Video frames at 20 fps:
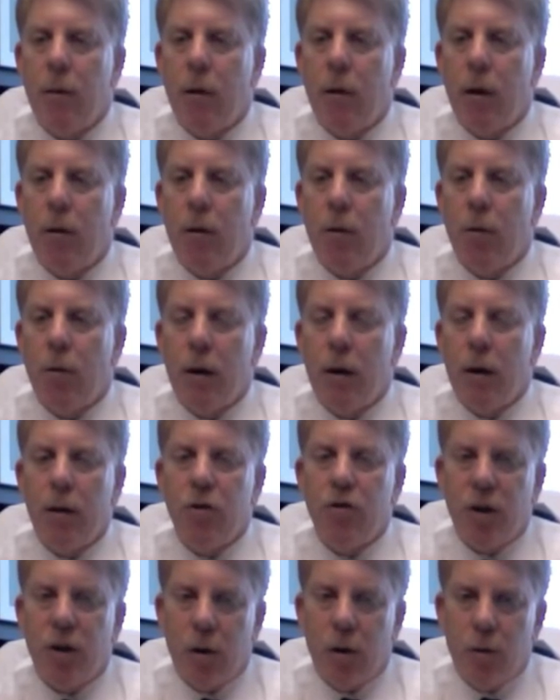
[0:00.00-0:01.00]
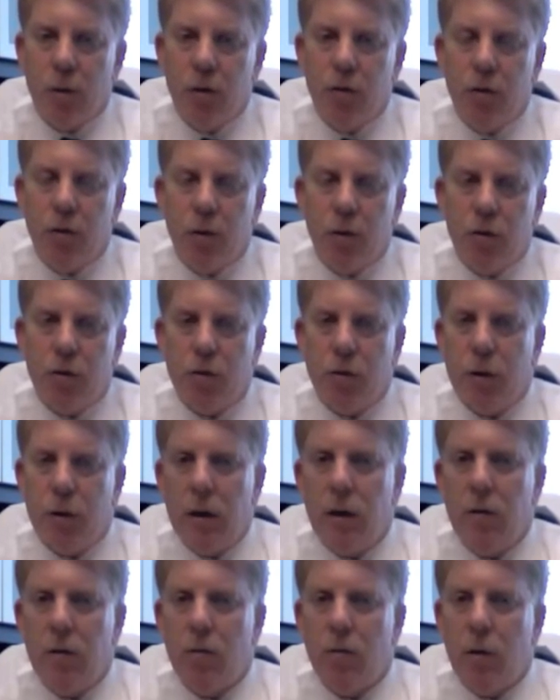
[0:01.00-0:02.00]
underwent a general
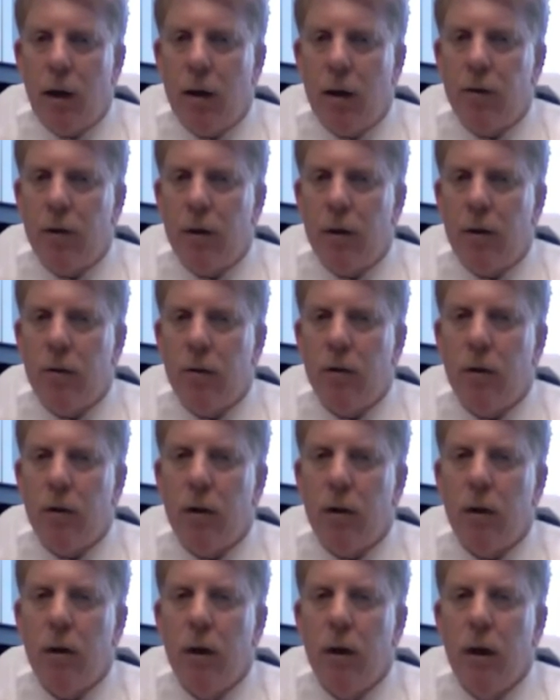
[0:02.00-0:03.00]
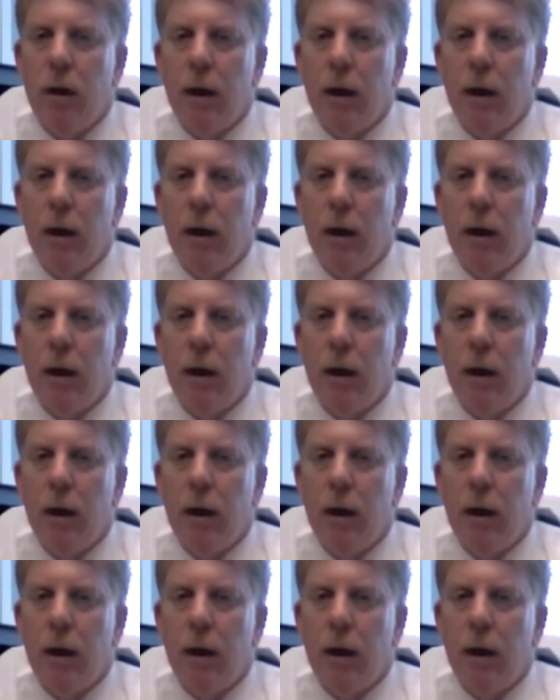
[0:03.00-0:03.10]
surgery residency